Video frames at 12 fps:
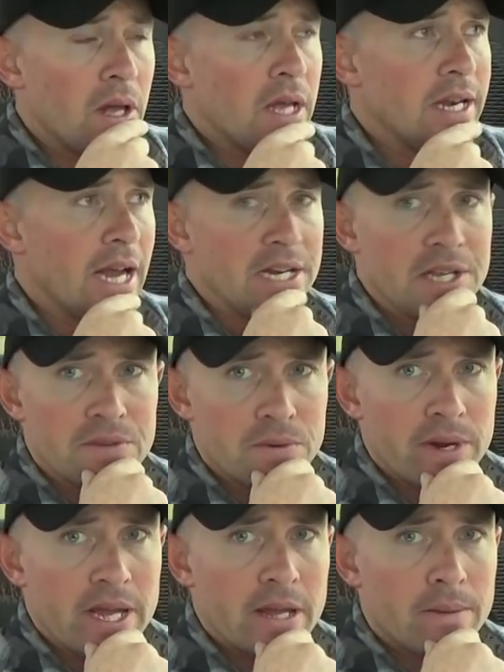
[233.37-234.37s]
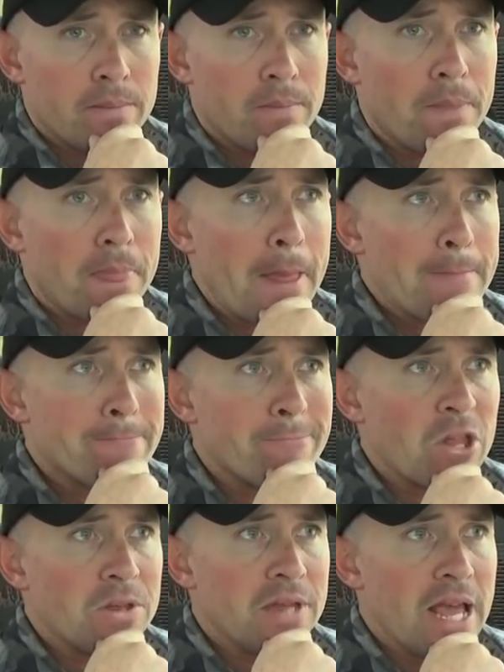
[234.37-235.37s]
93,
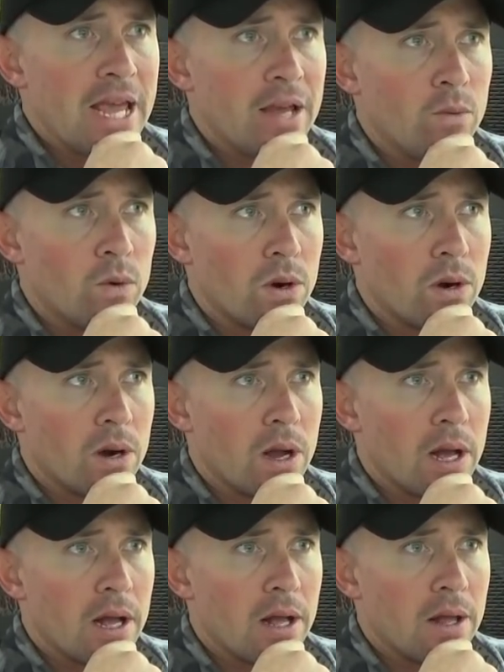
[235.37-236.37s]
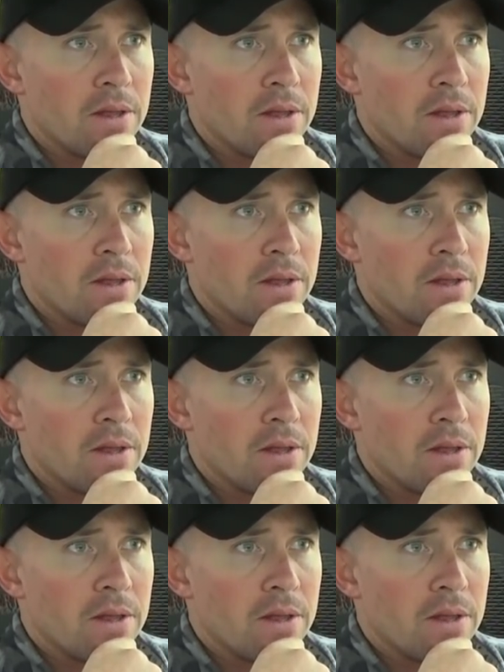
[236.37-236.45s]
they were